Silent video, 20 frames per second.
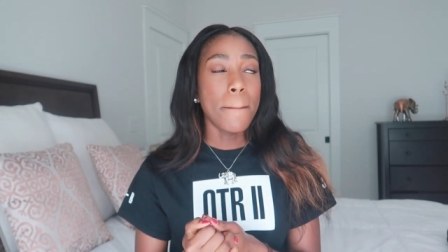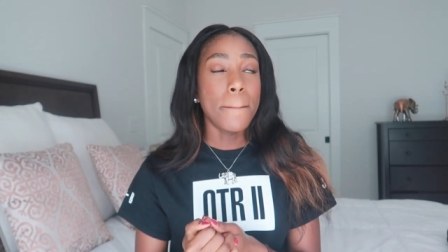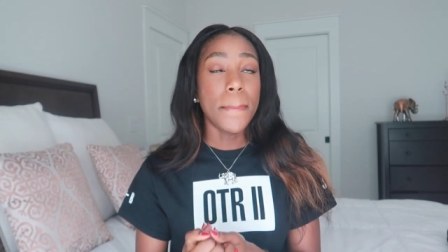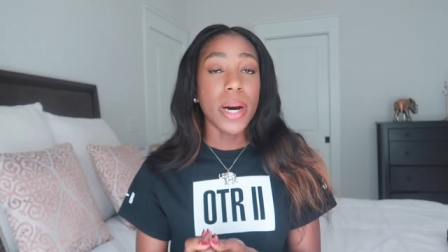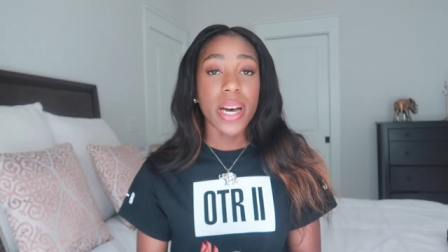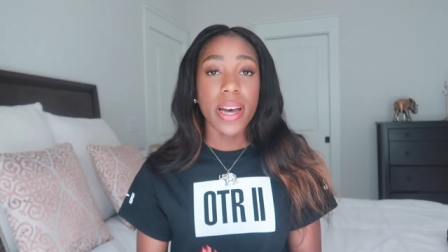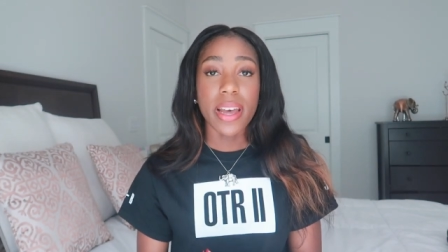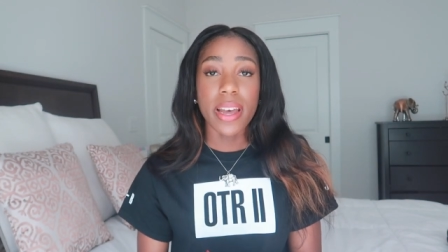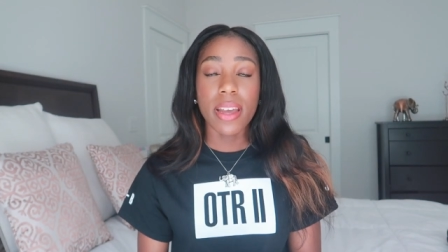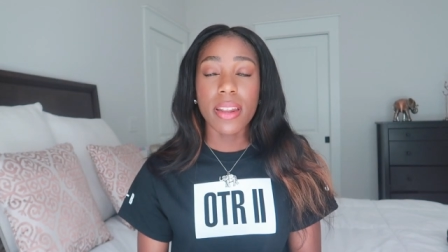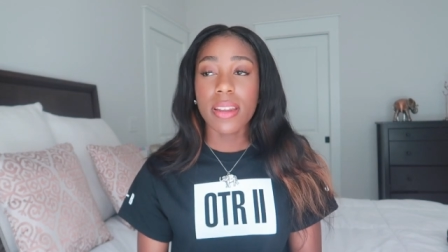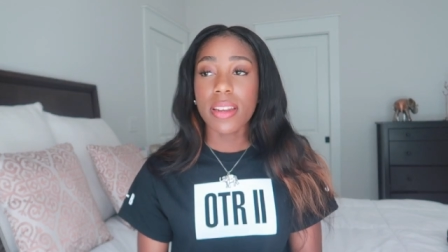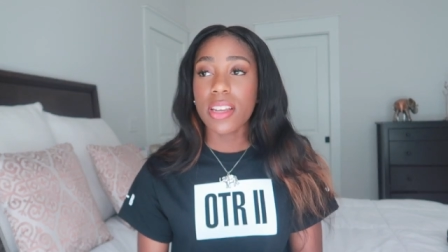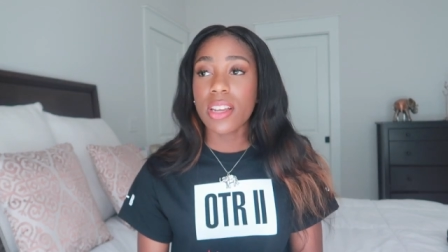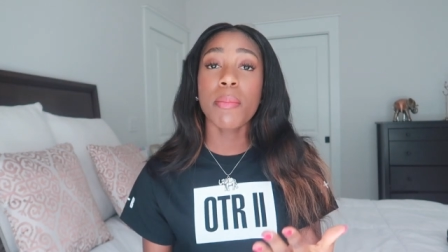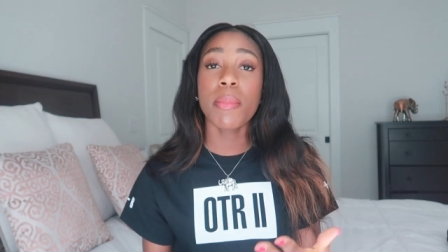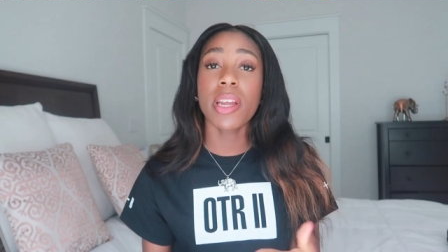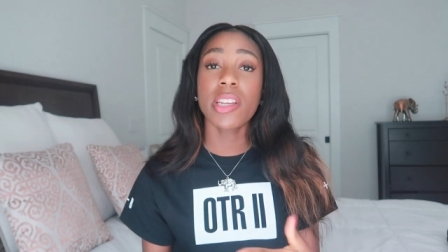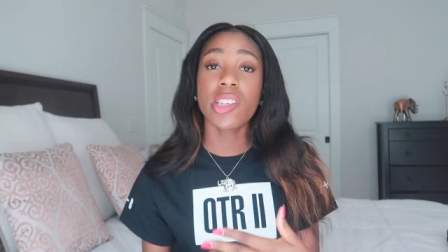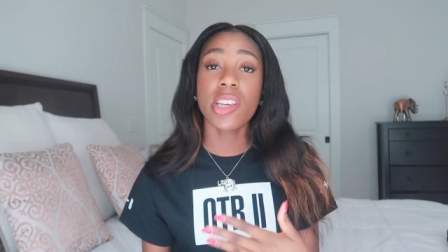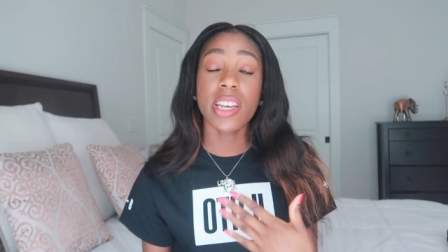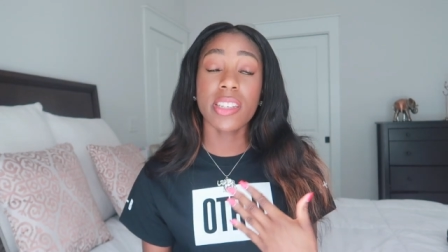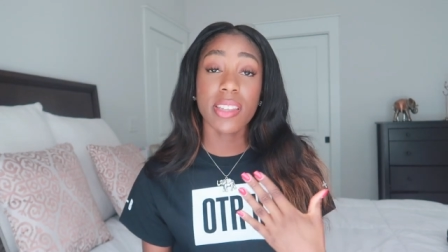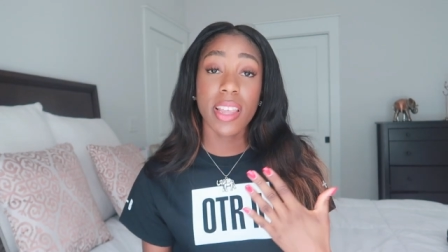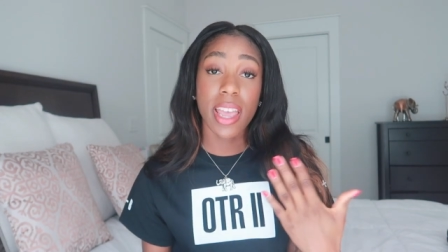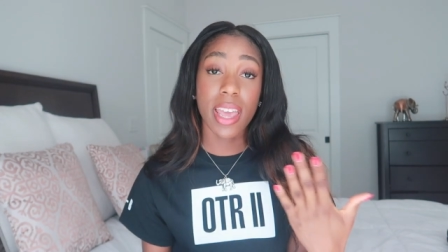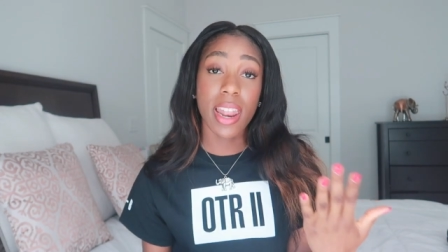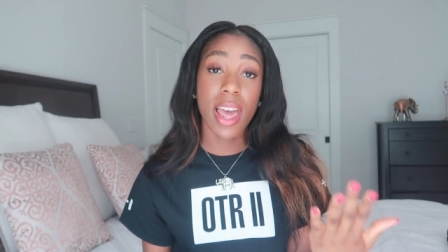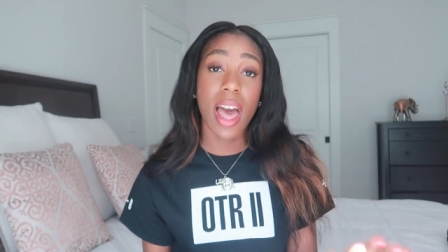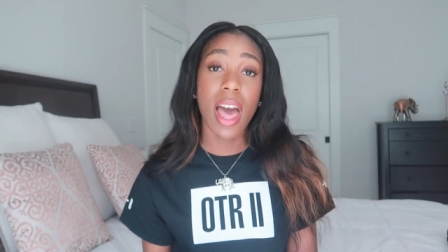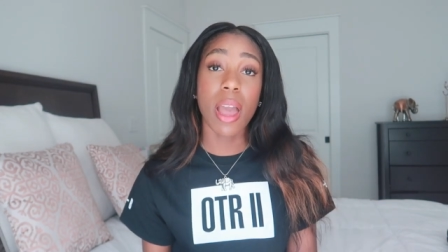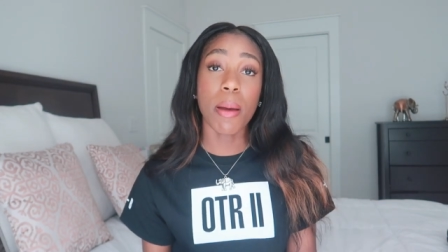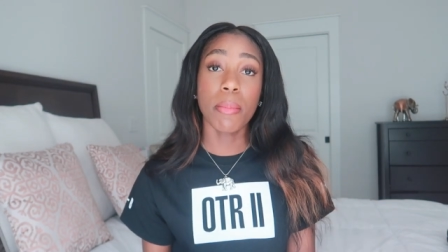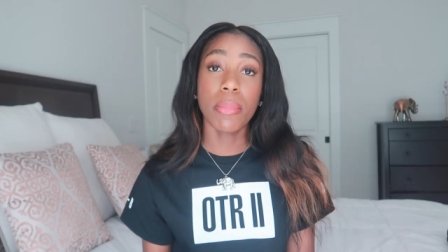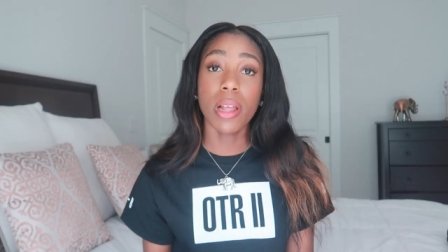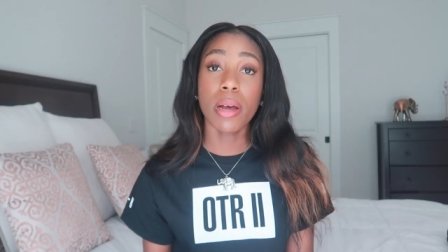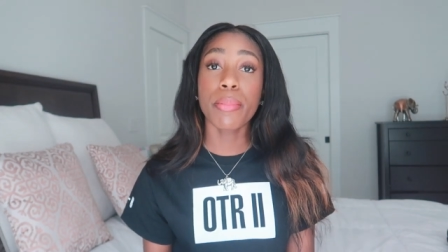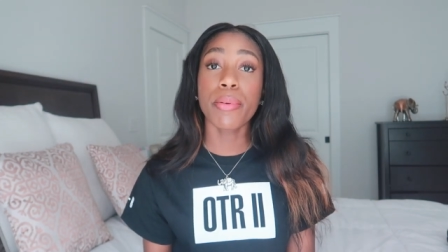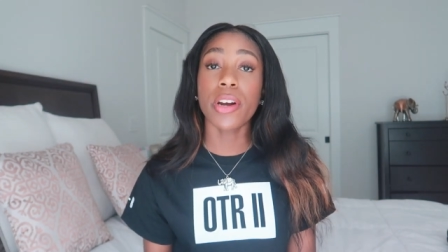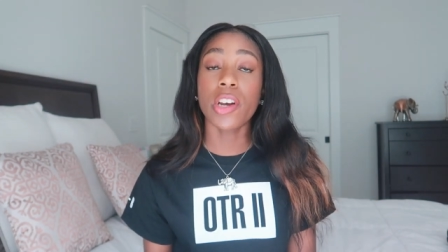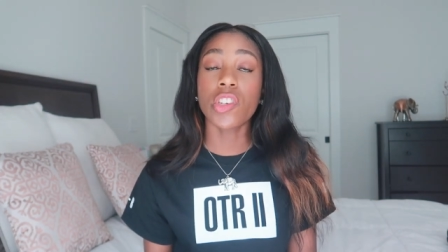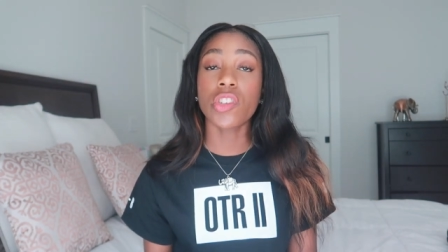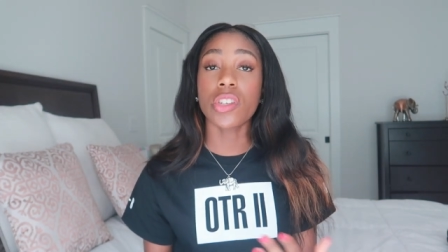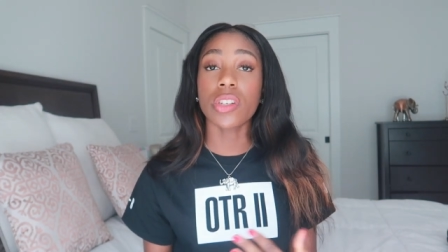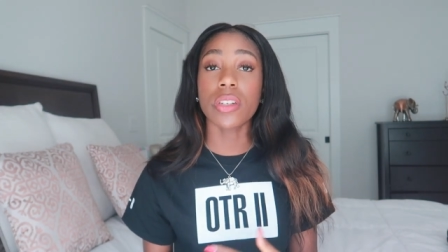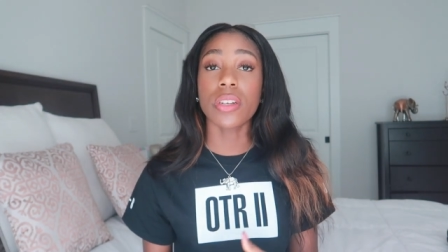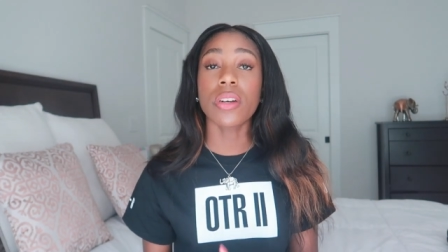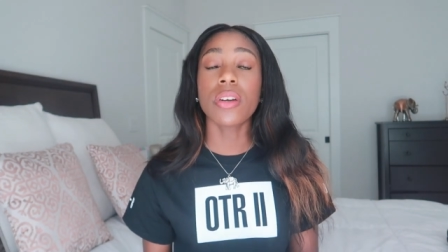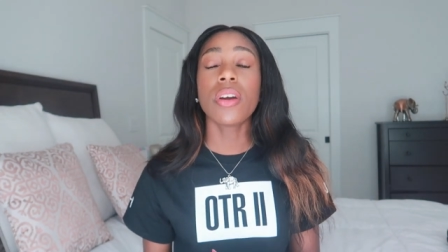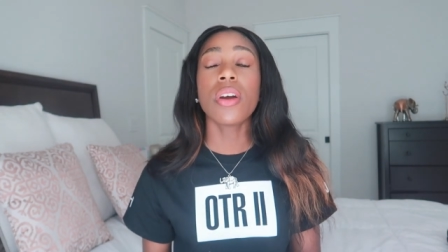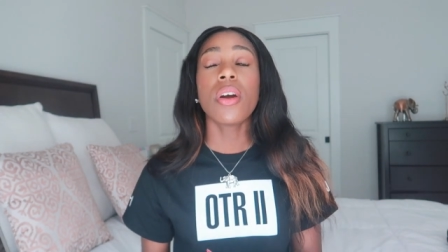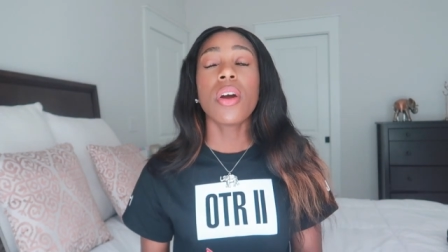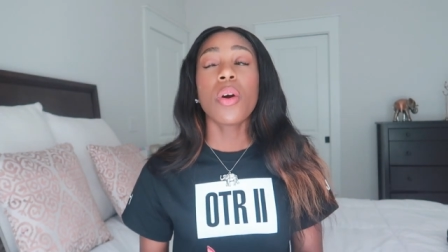but came in, she actually had high blood pressure.